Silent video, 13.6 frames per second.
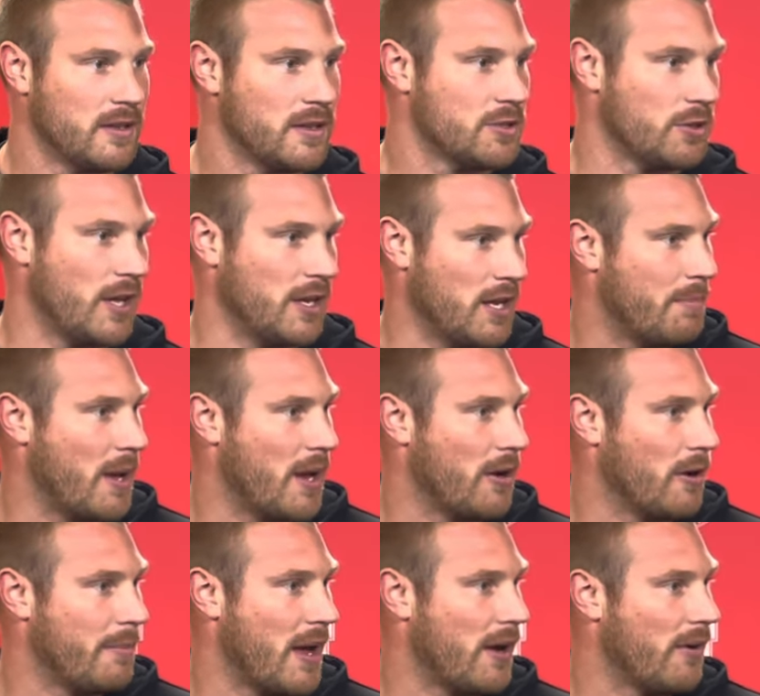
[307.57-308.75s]
so that you get better
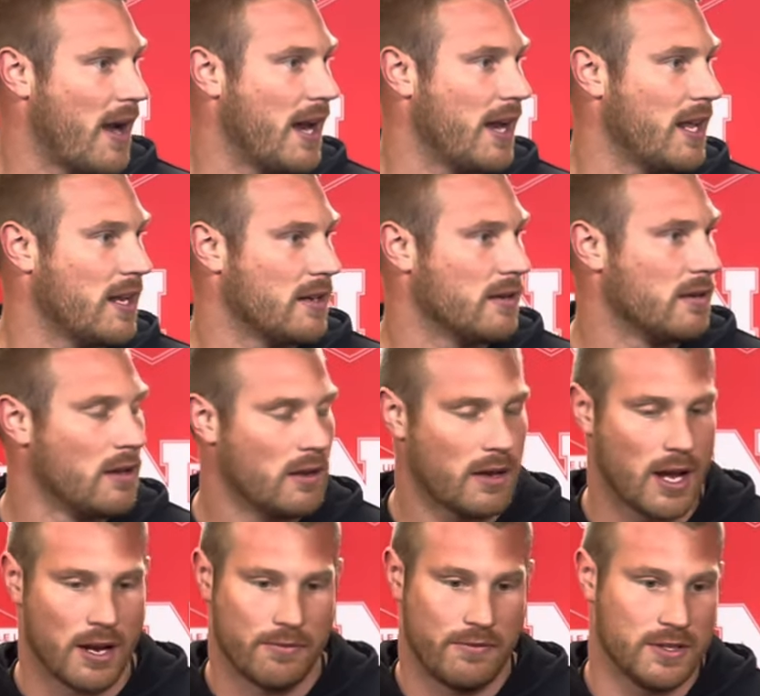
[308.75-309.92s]
and better at it and
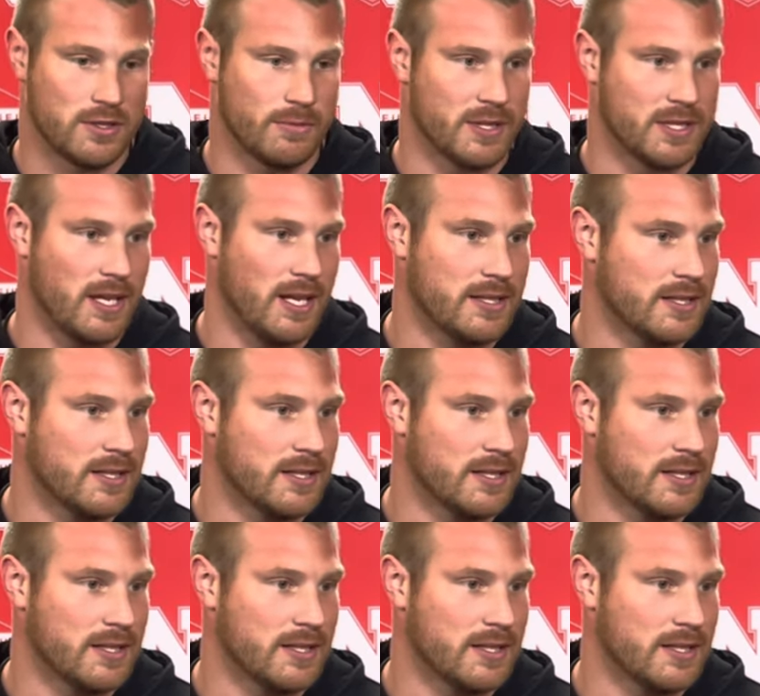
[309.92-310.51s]
kind of fix your mistakes.